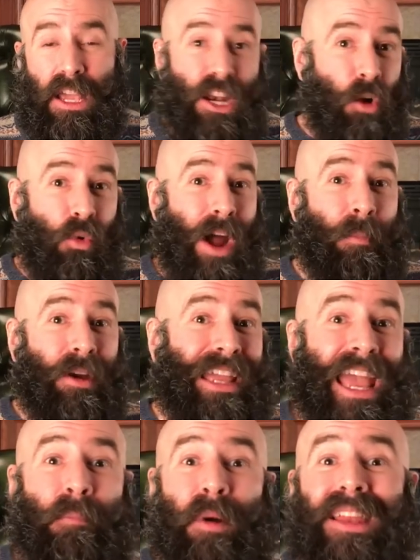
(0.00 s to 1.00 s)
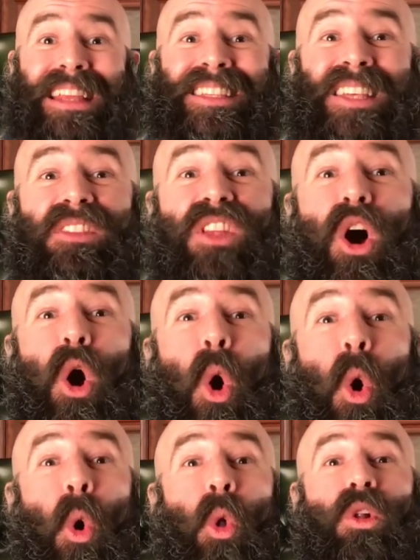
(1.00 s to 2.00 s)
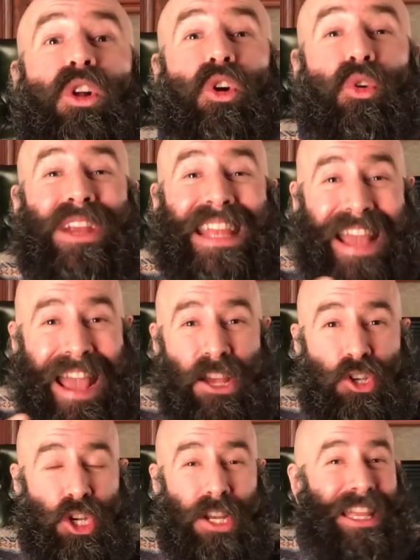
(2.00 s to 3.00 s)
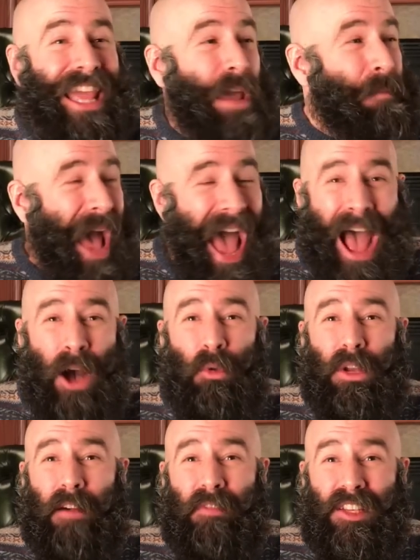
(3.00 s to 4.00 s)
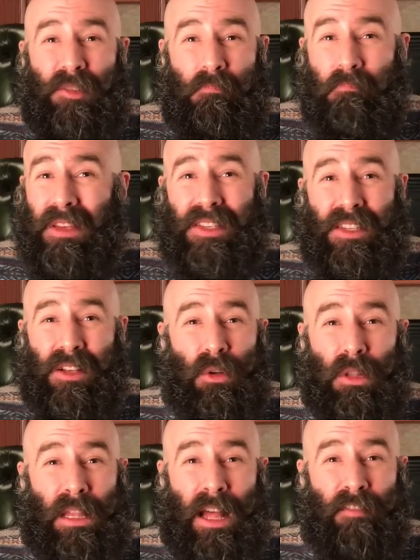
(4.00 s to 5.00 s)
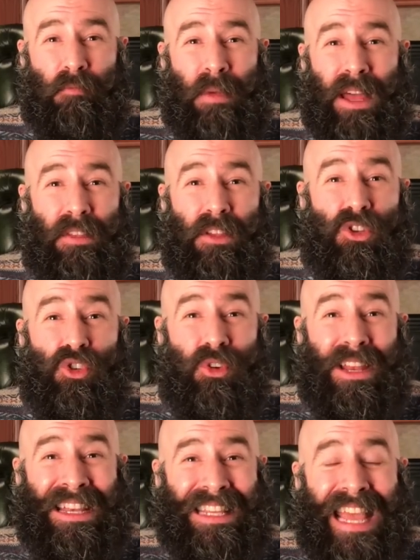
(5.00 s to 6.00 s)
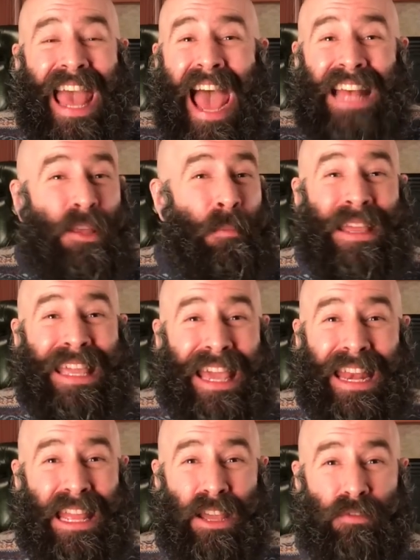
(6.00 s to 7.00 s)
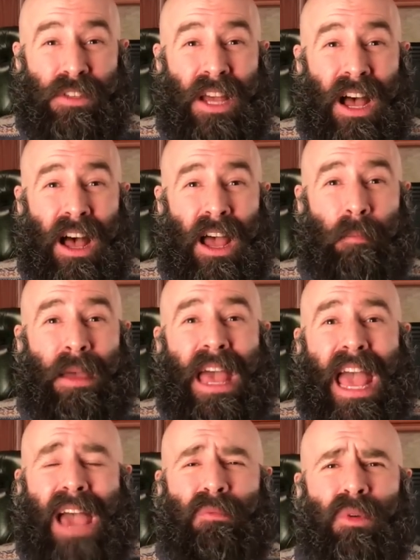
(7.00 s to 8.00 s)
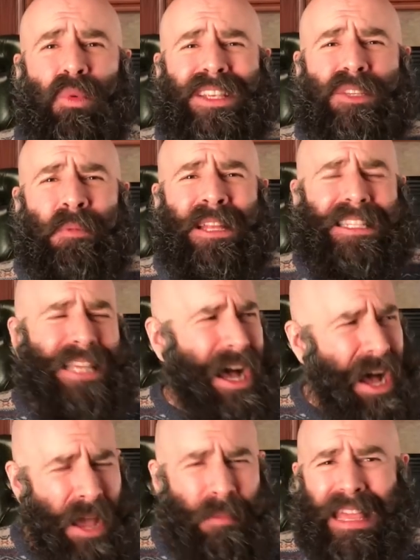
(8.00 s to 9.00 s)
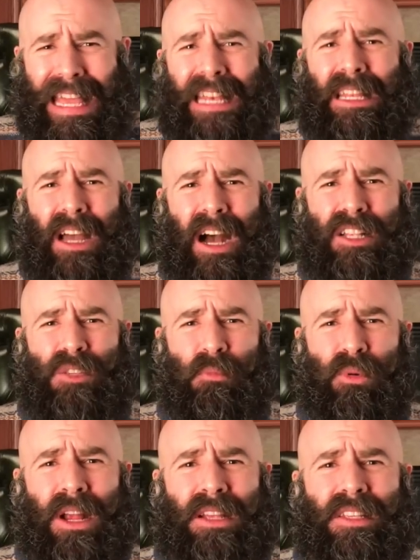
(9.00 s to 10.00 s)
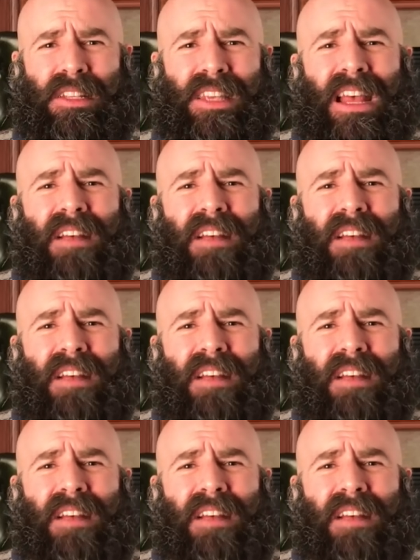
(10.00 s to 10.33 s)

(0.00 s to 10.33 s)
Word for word: You know, Robert Capon, he said the whole creation came out of this mystical love bed of the Trinity at the beginning of time. And when we spend time in God's presence,